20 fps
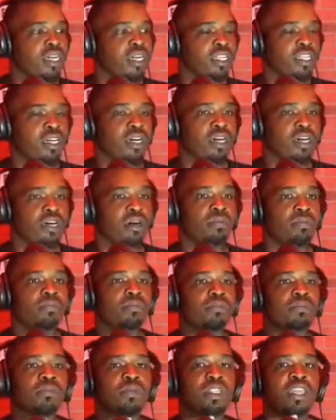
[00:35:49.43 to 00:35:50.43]
other up,
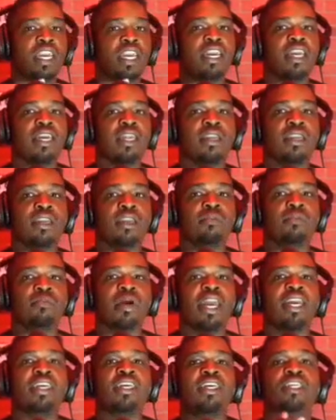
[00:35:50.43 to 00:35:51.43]
and
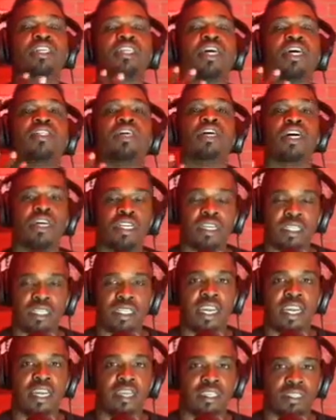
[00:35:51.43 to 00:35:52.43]
make each other
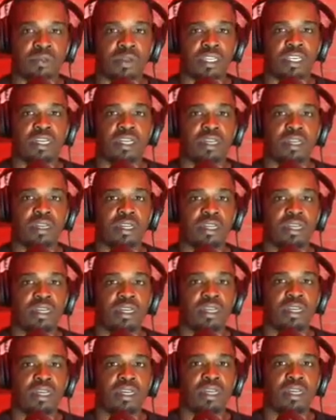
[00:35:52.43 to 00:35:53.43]
understand some shit.
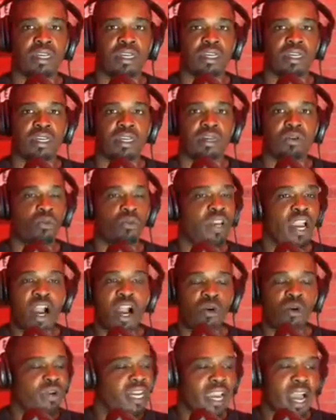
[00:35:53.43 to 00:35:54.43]
We
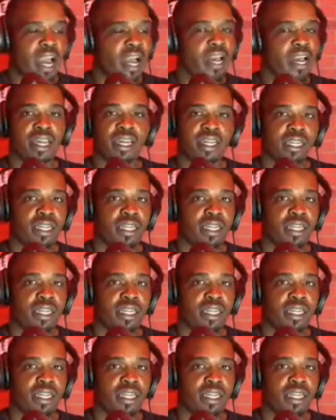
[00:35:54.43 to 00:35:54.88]
all we got.